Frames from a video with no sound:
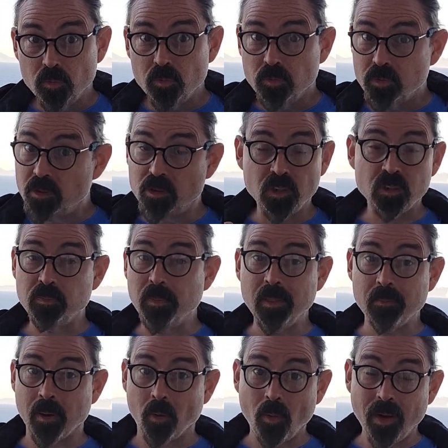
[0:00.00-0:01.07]
It was just me
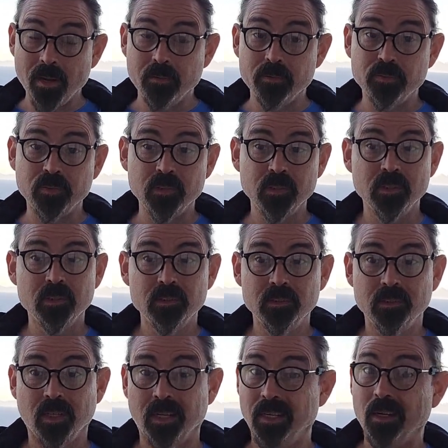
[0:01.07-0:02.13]
and my wife.
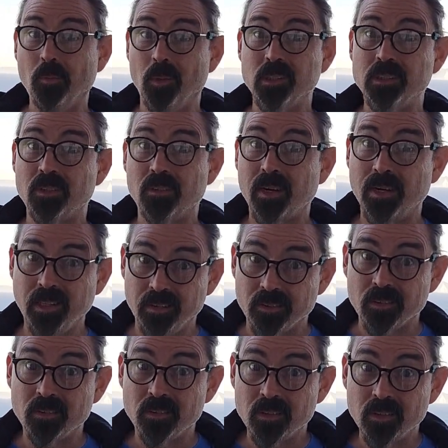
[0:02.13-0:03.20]
And it wasn't right
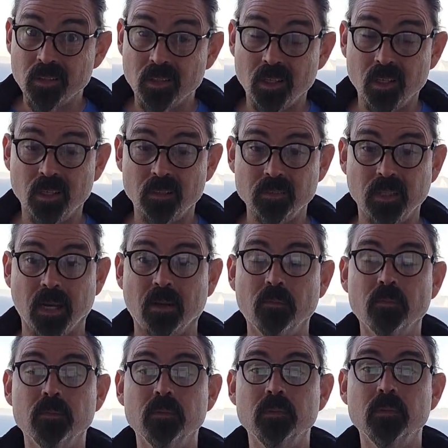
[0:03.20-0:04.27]
either. Now,
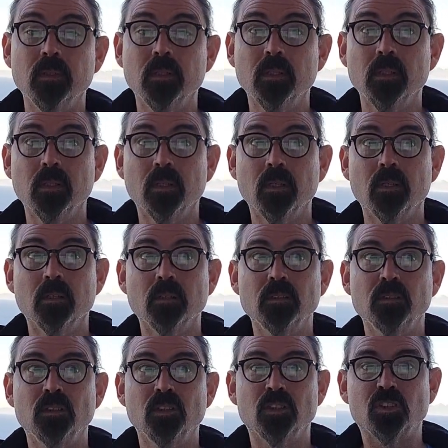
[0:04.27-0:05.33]

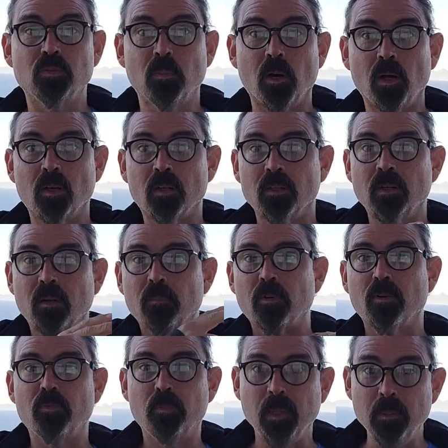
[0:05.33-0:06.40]
the smaller
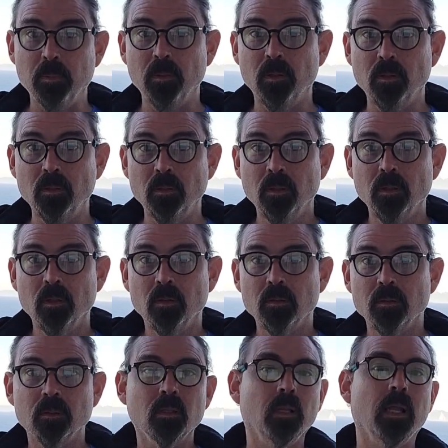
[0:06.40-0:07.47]
number of people,
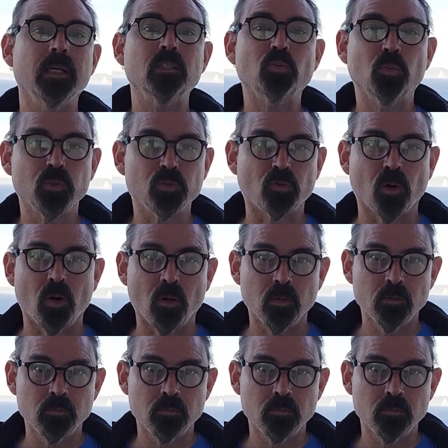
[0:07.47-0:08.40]
less was wrong.